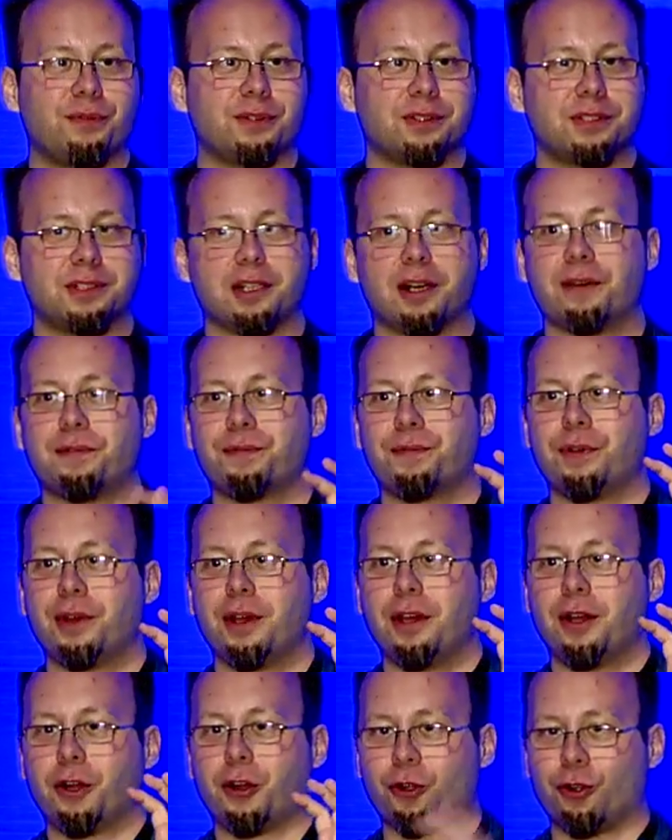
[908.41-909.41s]
stuff
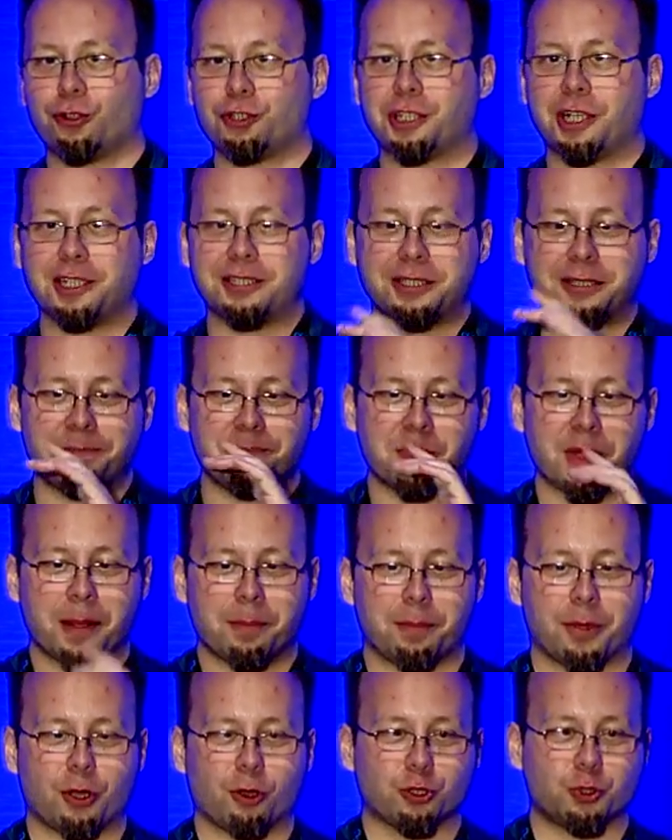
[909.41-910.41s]
hurts us,
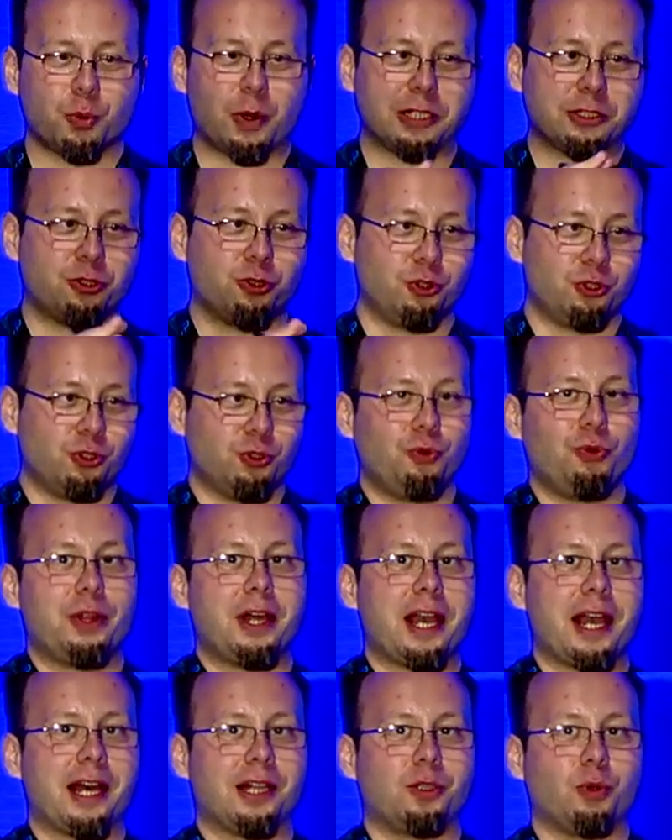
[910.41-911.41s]
because once you do
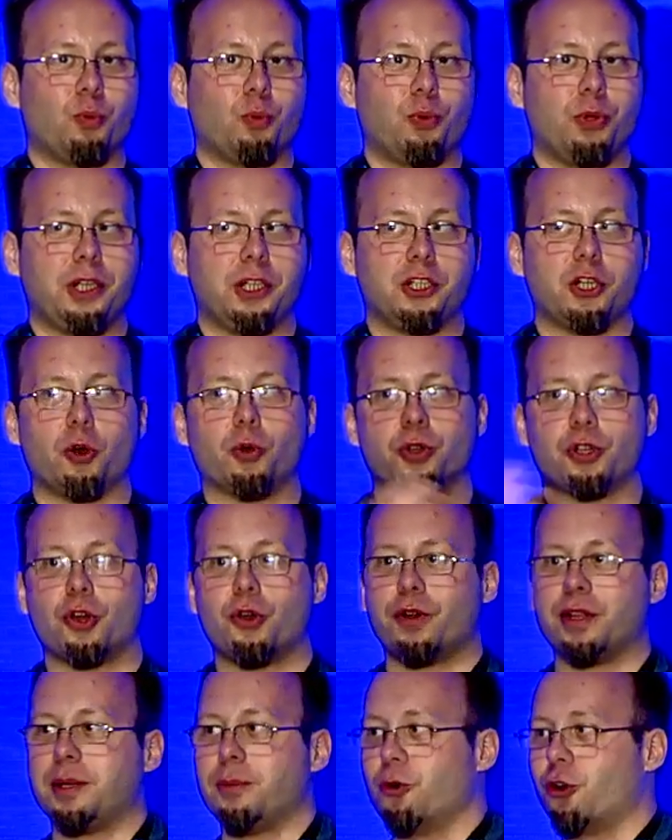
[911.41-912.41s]
that, we don't
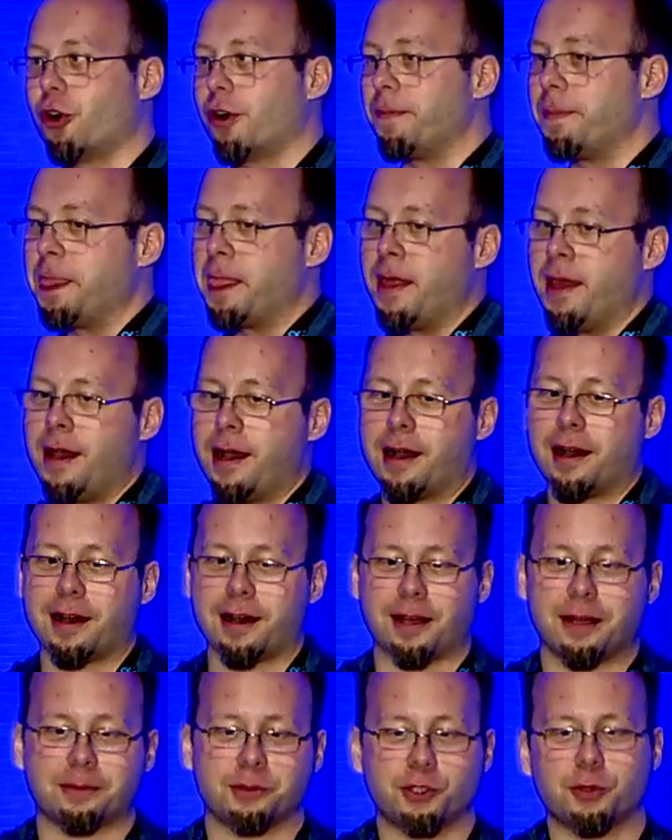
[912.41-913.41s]
know anymore.
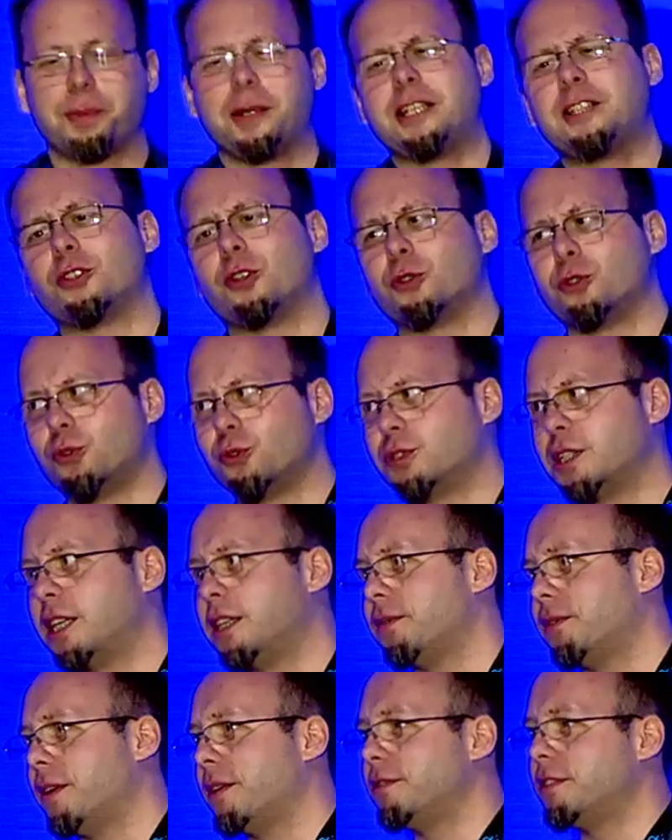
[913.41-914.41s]
So please don't use
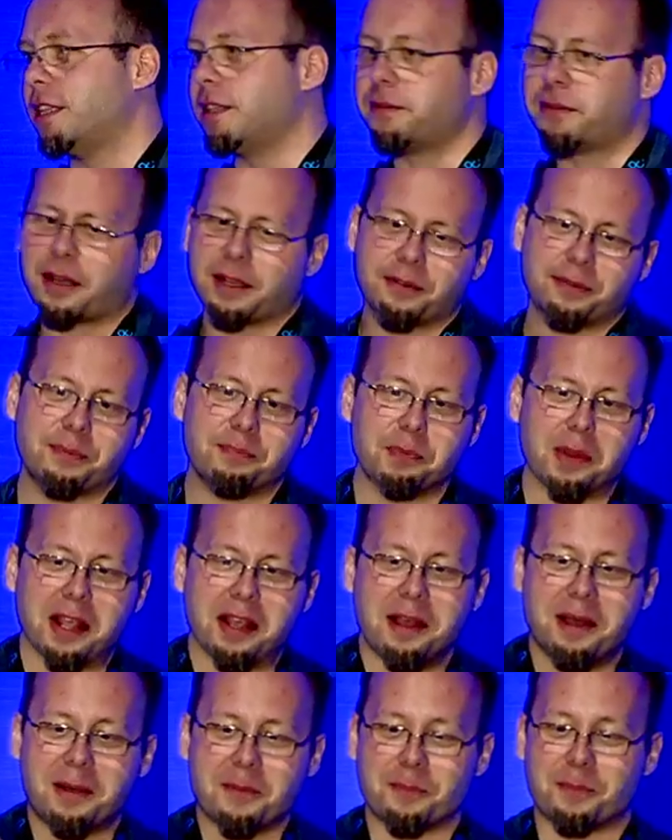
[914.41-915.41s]
getIfEnv, setIfEnv.
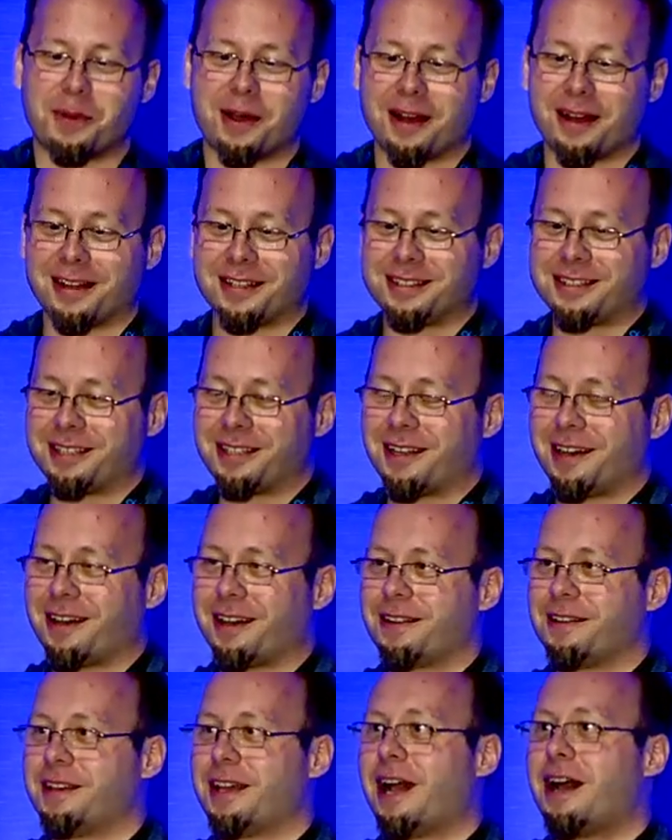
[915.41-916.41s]
But
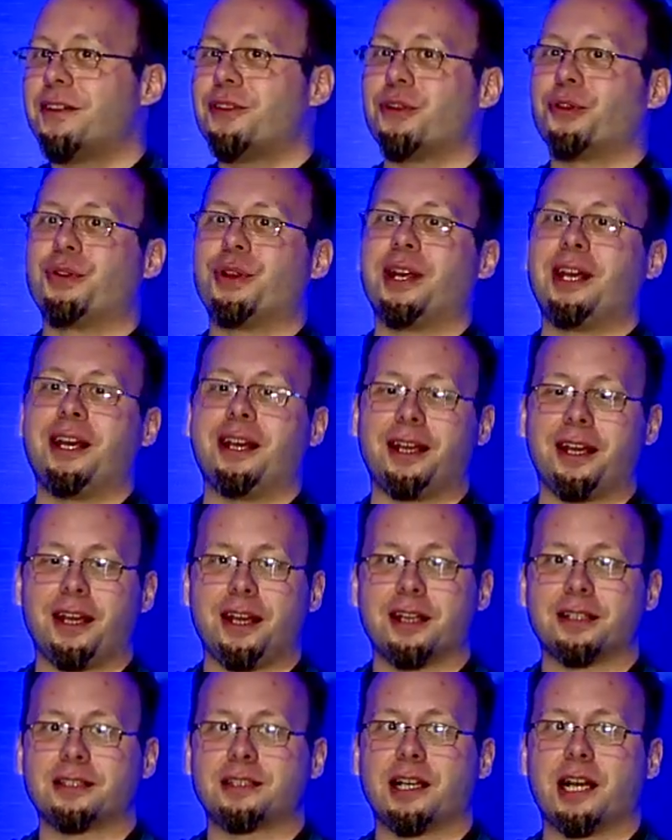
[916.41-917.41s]
the other thing
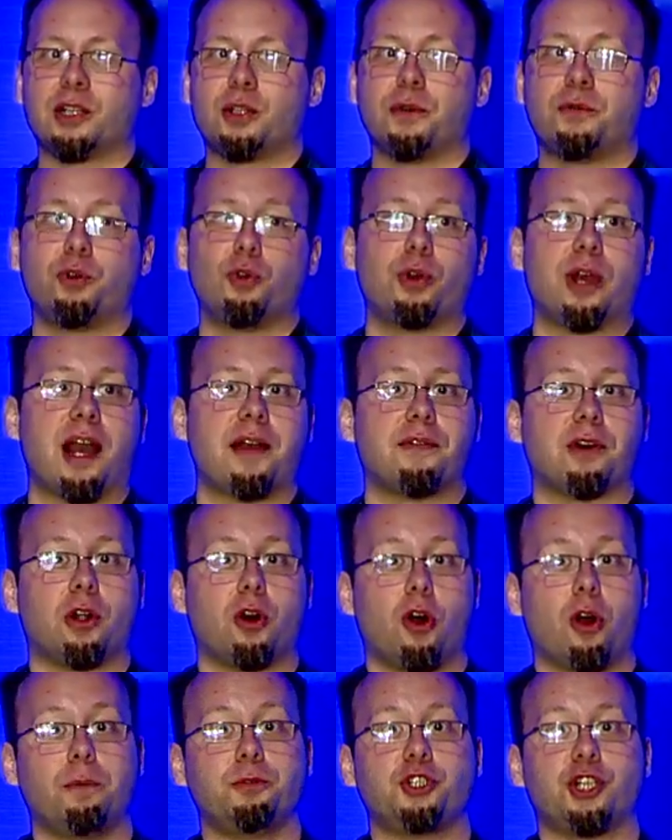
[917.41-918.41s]
is that if you have an
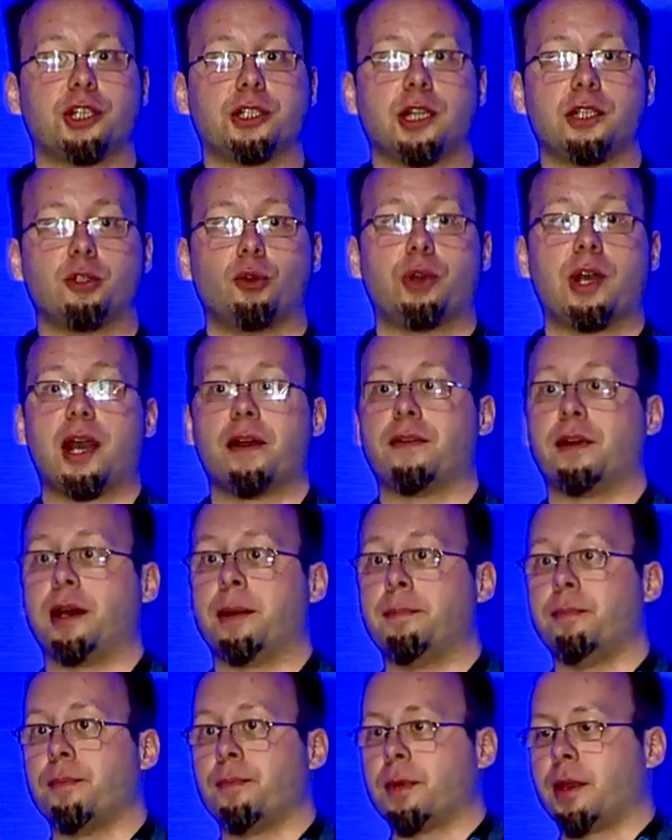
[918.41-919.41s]
object and you have
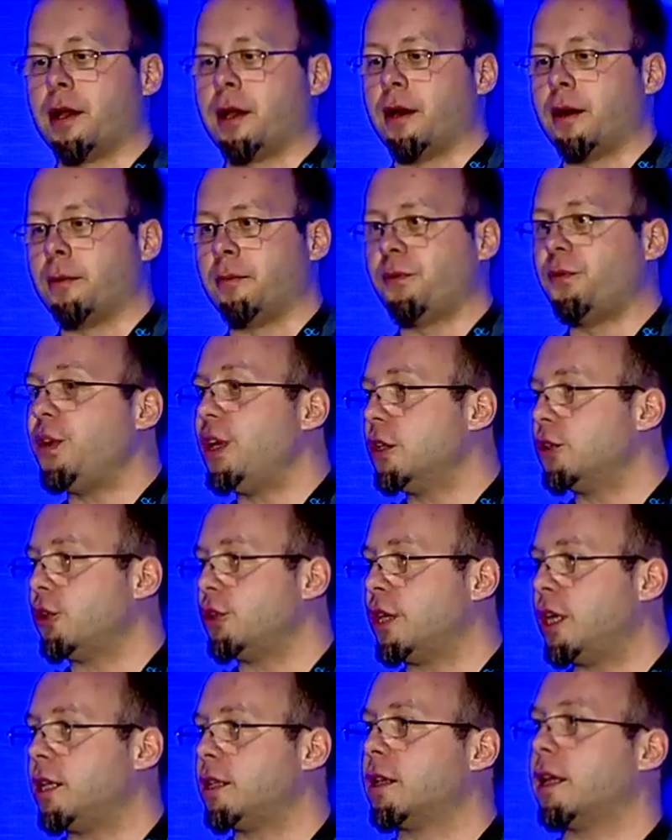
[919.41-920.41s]
a field on
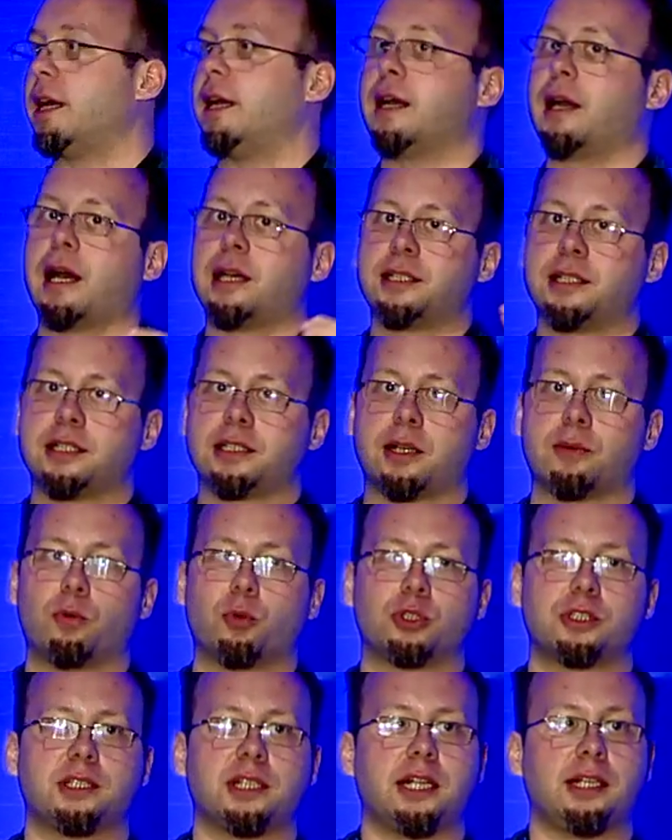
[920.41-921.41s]
it, like as I
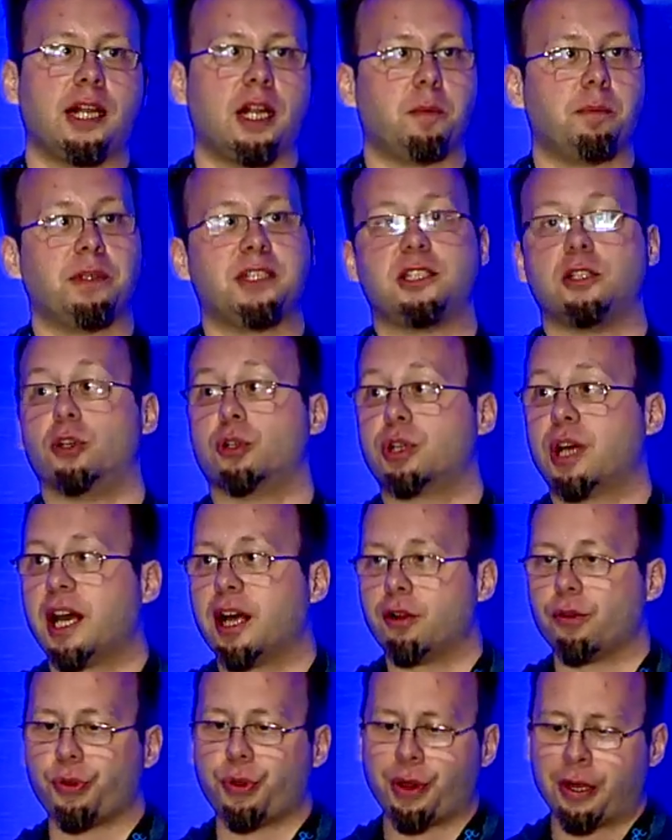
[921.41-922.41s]
was saying,
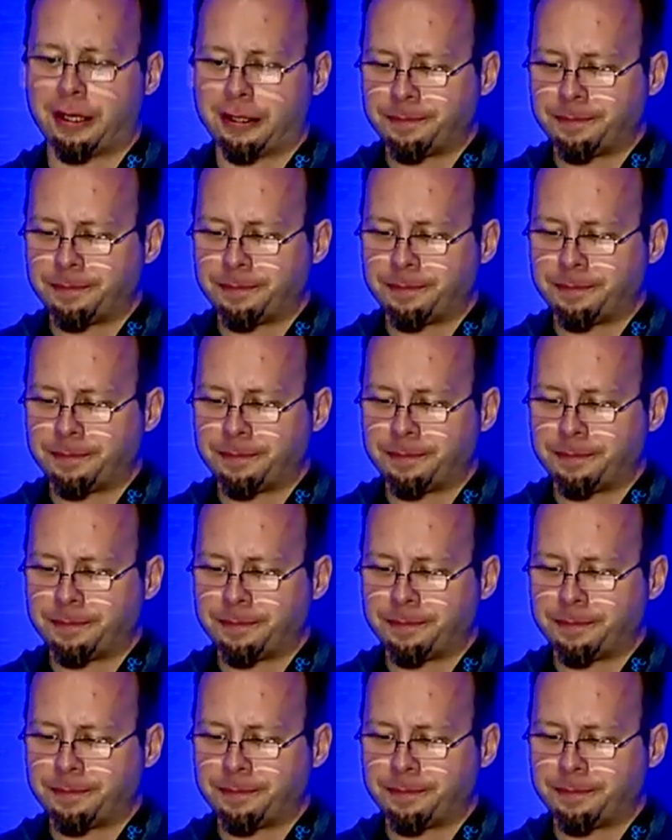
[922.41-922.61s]
npc.health,